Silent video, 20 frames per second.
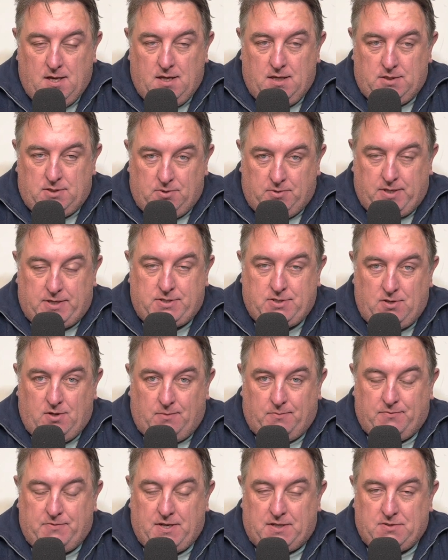Until next
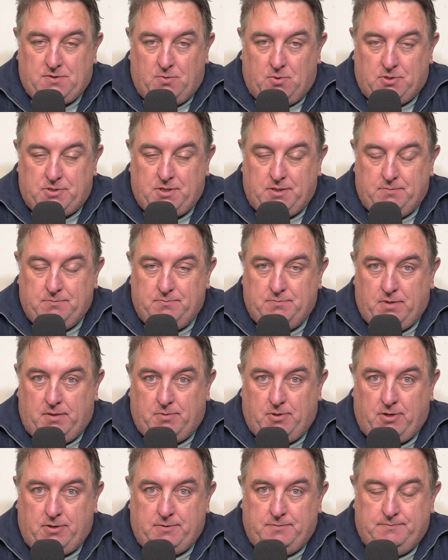time, thanks for watching.
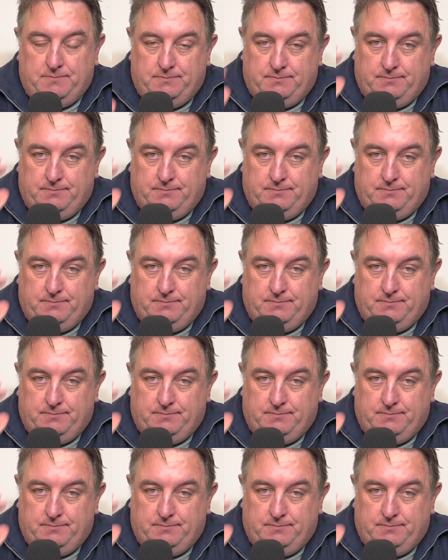Bye-bye.